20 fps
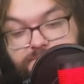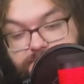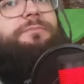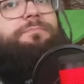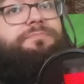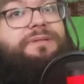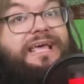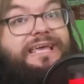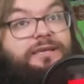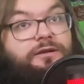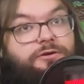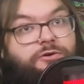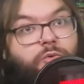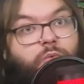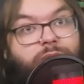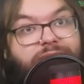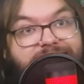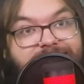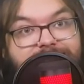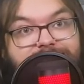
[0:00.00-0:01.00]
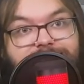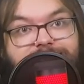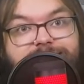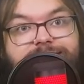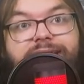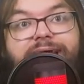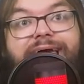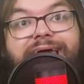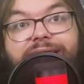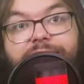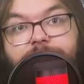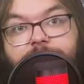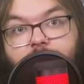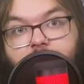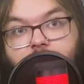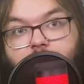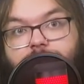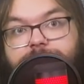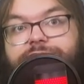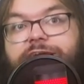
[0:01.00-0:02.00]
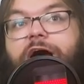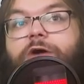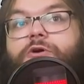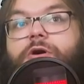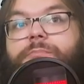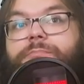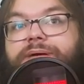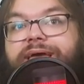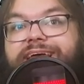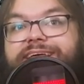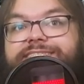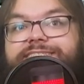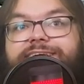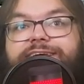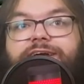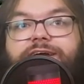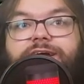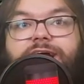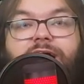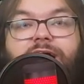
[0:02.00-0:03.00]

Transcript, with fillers: The player wins and knows how a basic